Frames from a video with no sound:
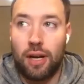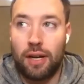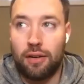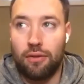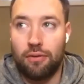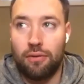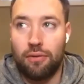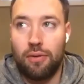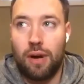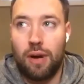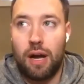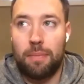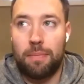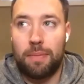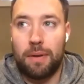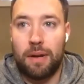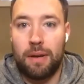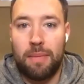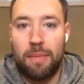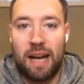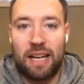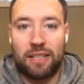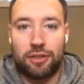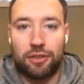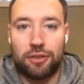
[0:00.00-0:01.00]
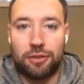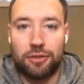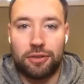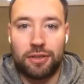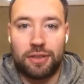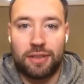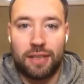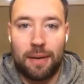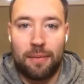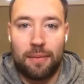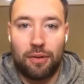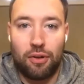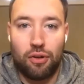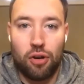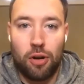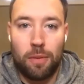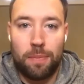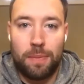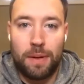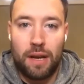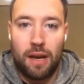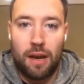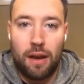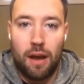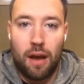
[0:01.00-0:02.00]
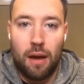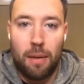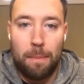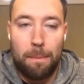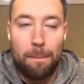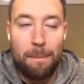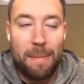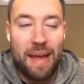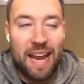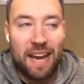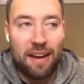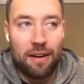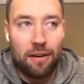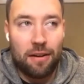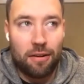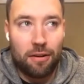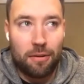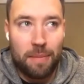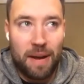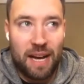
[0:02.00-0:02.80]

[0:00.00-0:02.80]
grew up in Massachusetts. I grew up in Maynard,